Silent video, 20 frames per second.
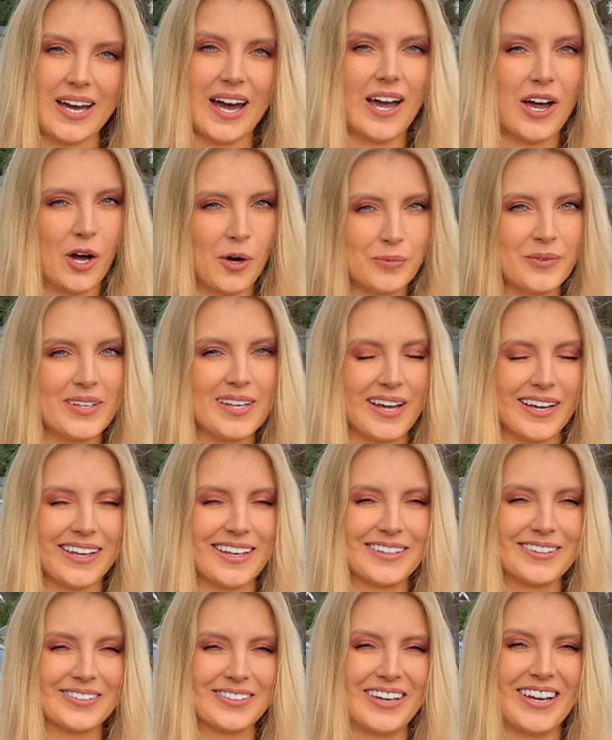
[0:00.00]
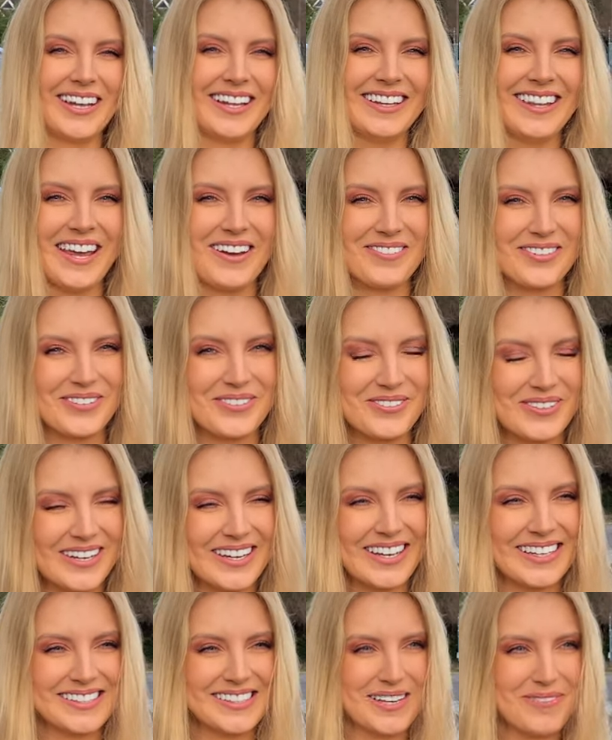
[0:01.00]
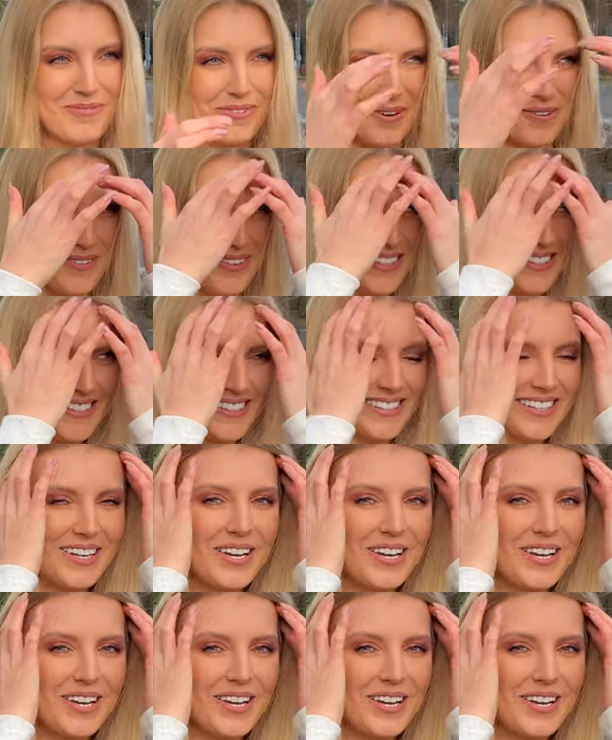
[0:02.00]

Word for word: I hope that I can do it every week, as I promised.